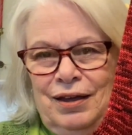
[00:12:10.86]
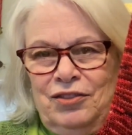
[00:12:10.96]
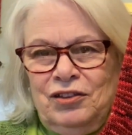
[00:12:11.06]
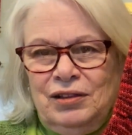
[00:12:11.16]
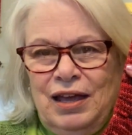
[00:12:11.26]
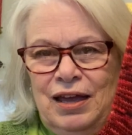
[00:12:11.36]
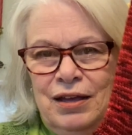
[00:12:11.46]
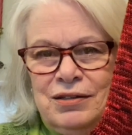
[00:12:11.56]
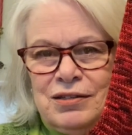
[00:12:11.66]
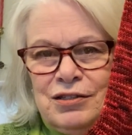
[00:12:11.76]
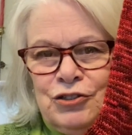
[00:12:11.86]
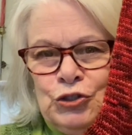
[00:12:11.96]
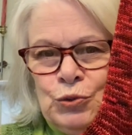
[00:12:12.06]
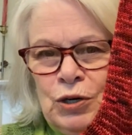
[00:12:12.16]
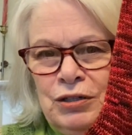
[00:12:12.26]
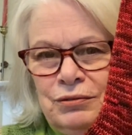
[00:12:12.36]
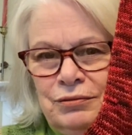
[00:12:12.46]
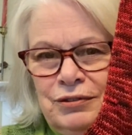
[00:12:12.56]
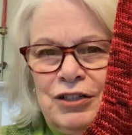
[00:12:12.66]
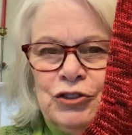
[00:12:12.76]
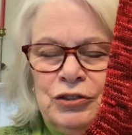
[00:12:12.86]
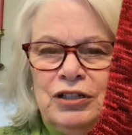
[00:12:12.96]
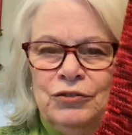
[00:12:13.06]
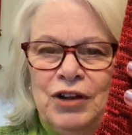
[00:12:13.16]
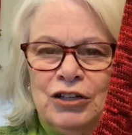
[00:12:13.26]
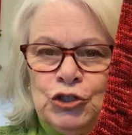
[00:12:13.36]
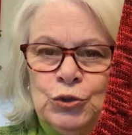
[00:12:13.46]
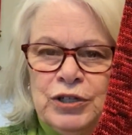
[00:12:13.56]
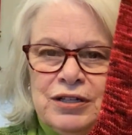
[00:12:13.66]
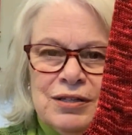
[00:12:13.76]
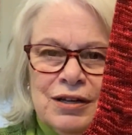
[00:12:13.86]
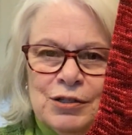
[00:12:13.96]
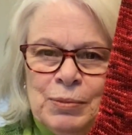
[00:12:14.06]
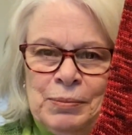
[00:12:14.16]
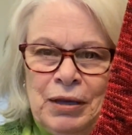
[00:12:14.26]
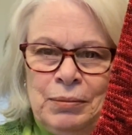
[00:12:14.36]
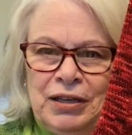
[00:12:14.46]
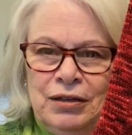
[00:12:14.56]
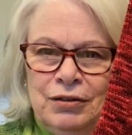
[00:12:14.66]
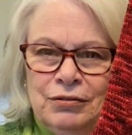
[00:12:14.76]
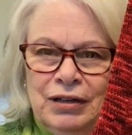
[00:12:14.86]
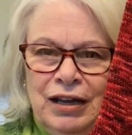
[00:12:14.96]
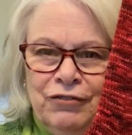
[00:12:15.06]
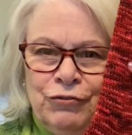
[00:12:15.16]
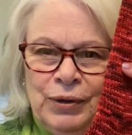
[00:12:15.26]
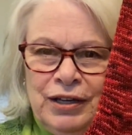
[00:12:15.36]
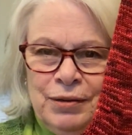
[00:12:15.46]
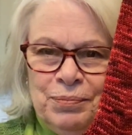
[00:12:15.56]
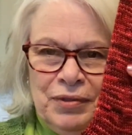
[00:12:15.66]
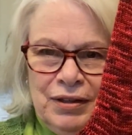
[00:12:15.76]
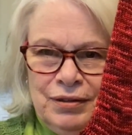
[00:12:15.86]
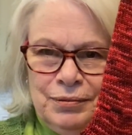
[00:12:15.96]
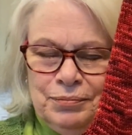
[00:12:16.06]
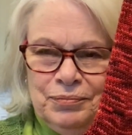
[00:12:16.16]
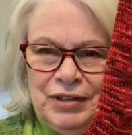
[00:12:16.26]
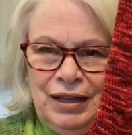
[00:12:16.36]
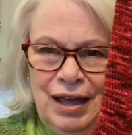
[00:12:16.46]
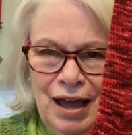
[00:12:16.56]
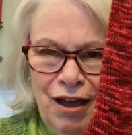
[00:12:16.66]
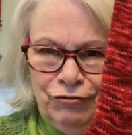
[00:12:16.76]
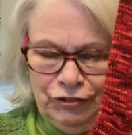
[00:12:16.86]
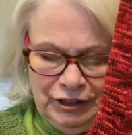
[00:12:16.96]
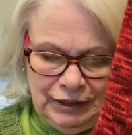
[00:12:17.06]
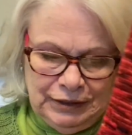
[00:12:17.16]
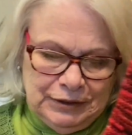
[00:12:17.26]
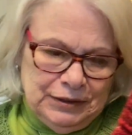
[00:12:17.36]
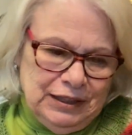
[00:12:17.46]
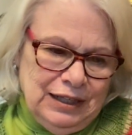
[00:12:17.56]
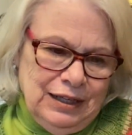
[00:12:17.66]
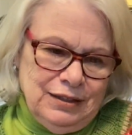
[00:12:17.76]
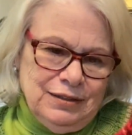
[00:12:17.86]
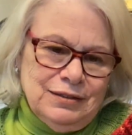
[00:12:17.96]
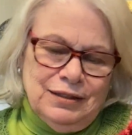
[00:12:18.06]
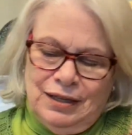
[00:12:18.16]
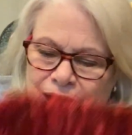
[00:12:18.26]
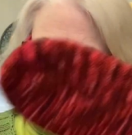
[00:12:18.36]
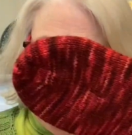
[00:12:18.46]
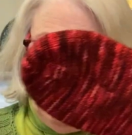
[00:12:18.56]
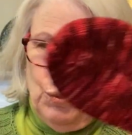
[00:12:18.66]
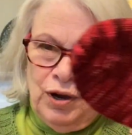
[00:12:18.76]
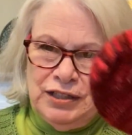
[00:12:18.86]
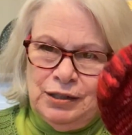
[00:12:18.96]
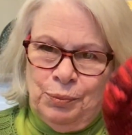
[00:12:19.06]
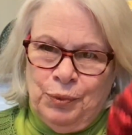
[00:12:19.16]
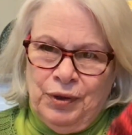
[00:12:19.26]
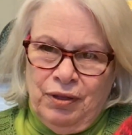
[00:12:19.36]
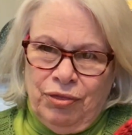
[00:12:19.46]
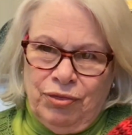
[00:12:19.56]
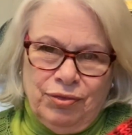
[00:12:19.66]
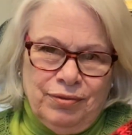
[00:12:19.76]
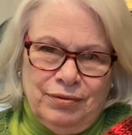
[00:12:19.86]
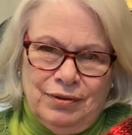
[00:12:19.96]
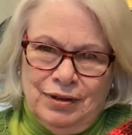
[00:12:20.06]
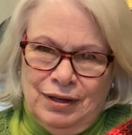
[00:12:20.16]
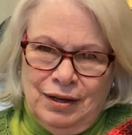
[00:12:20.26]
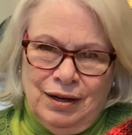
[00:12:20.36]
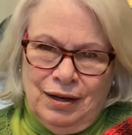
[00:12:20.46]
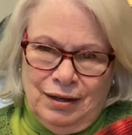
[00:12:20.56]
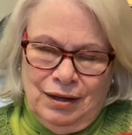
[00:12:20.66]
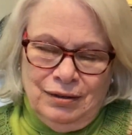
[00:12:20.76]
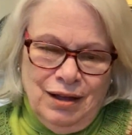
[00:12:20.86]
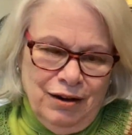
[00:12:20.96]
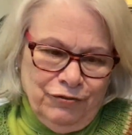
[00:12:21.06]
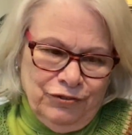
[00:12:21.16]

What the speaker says: legs short, not shorty socks, but maybe halfway up the calf, I wind up with a lot of